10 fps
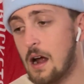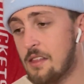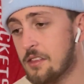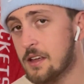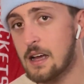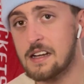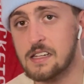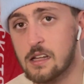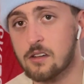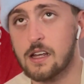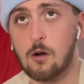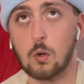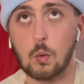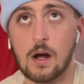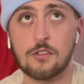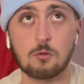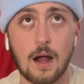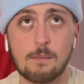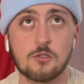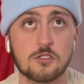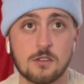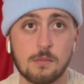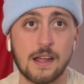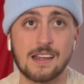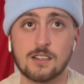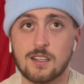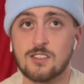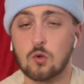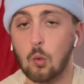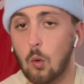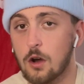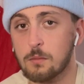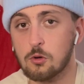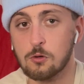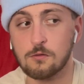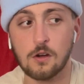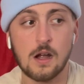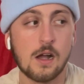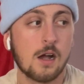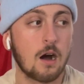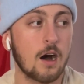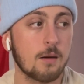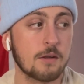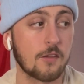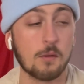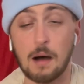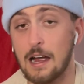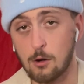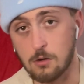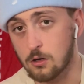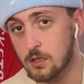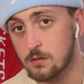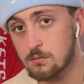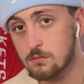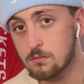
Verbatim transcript: I think ideally I would want the Raptors to make at least one move um, in the buyout market.